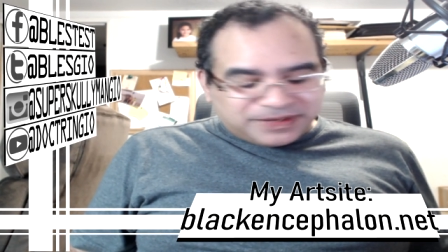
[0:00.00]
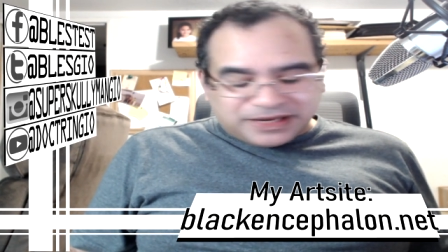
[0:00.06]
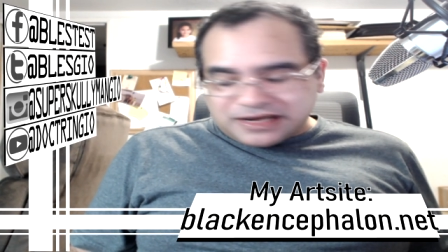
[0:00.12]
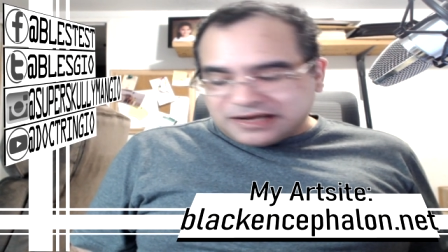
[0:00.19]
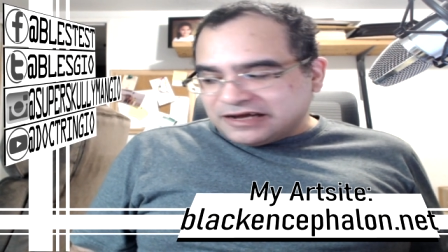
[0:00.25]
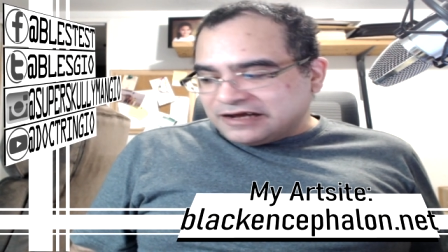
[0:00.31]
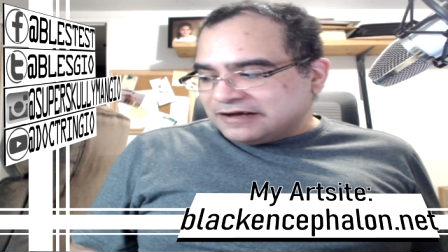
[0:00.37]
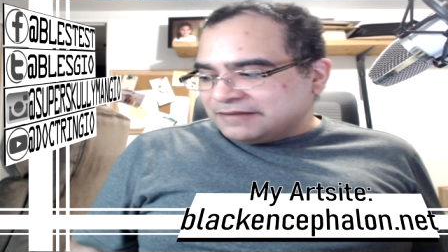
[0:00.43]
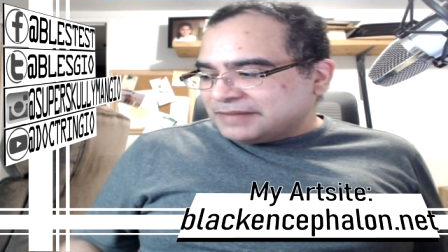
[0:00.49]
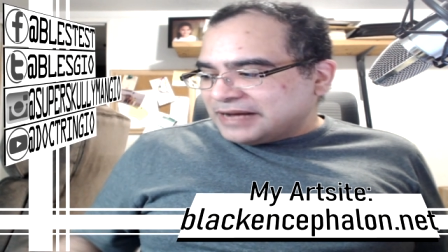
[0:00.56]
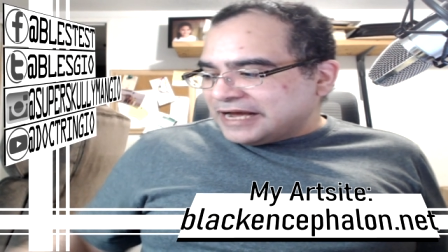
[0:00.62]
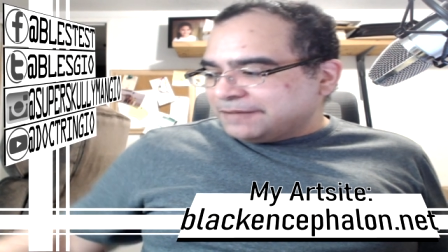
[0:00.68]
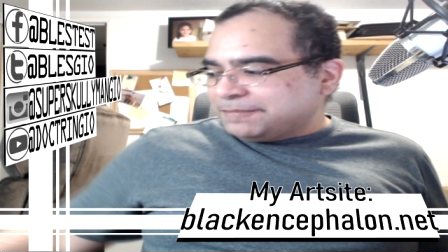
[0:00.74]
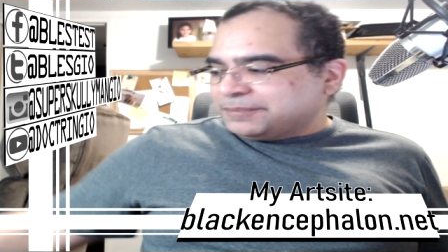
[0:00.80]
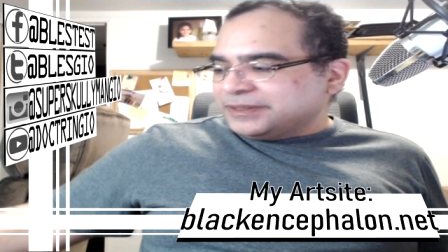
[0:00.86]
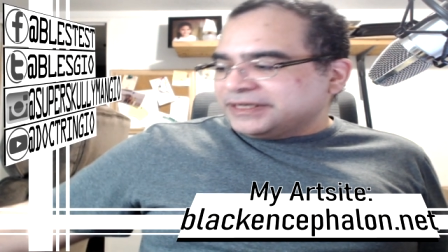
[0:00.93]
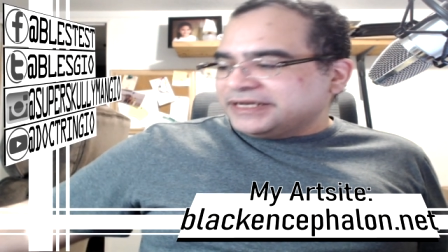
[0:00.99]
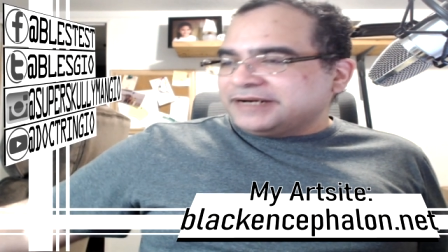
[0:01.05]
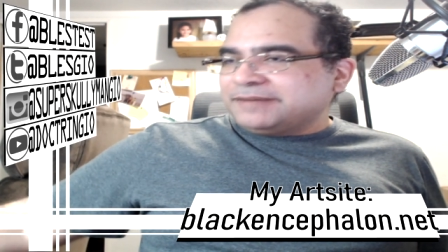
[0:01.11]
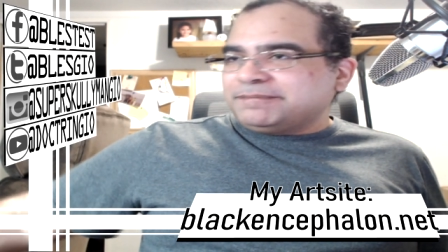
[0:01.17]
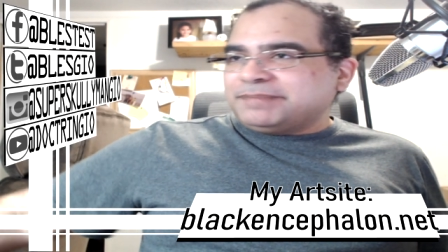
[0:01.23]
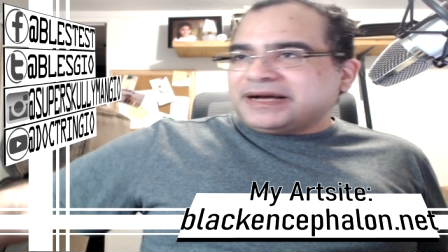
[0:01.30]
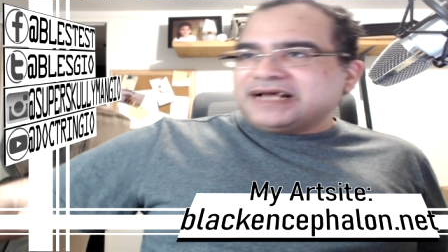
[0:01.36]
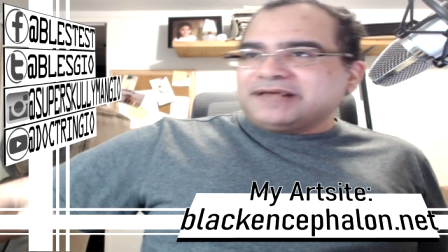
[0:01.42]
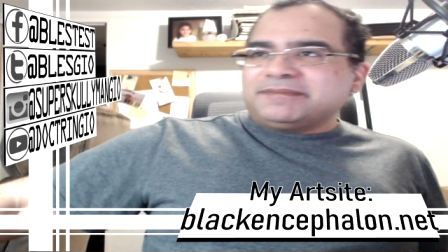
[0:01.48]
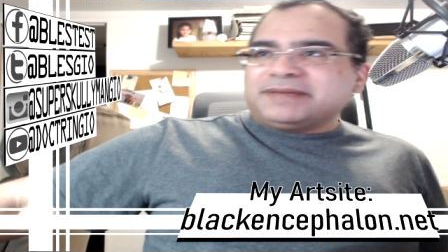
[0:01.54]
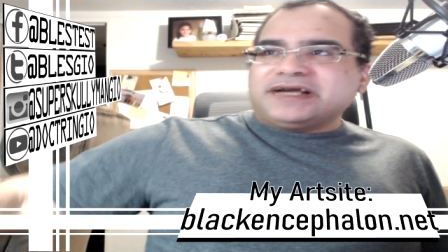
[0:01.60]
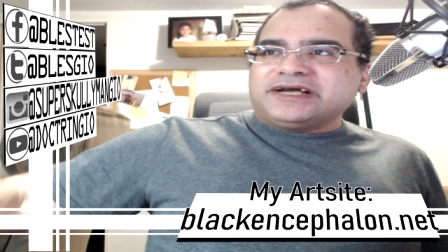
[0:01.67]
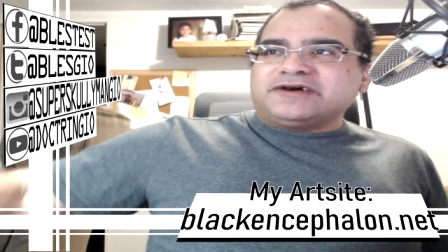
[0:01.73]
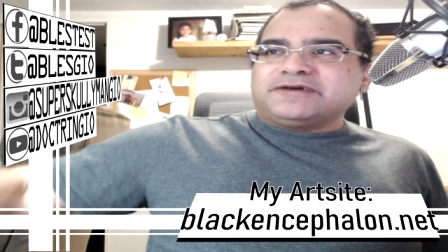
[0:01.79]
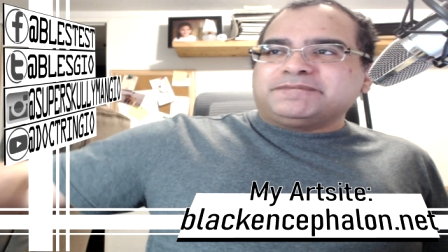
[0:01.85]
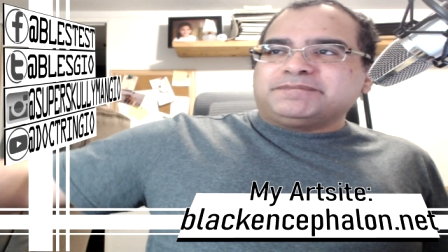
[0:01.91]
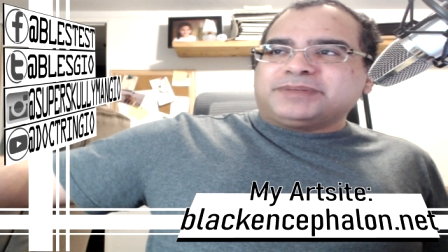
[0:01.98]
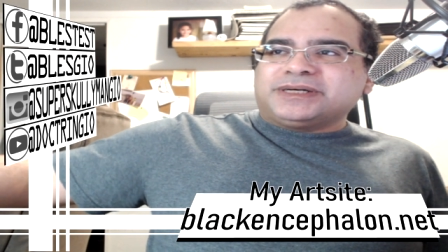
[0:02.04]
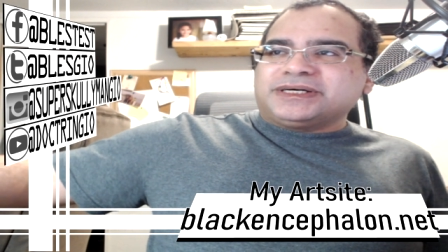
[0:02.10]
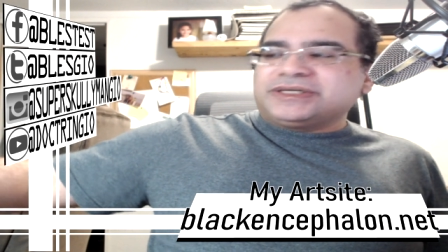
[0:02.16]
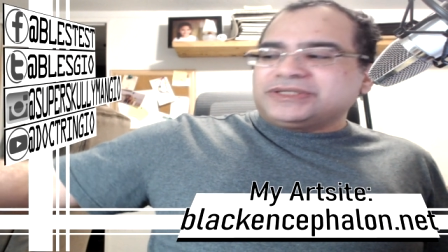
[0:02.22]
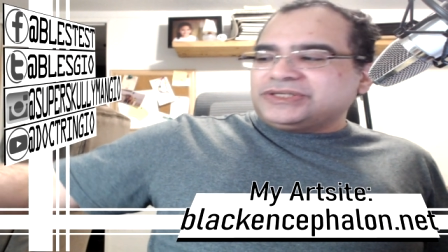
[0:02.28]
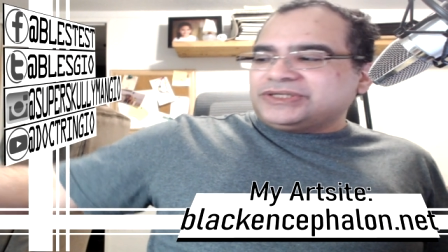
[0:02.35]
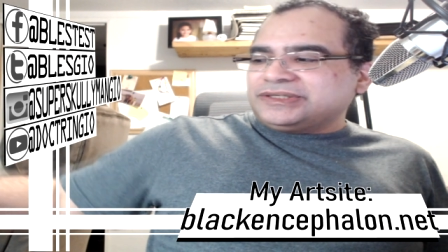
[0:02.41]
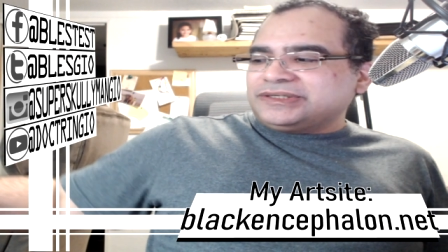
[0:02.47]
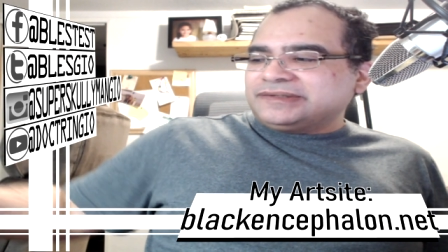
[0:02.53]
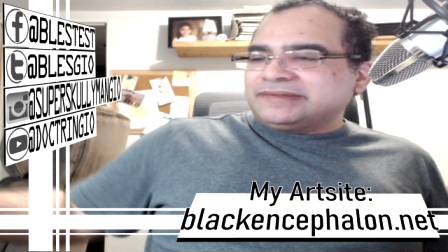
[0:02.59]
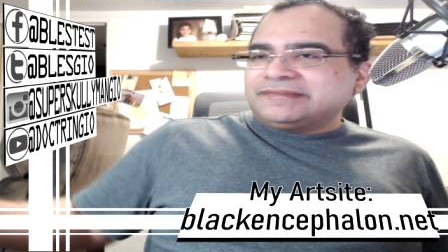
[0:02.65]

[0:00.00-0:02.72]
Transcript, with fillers: Um, I print and bind my own books.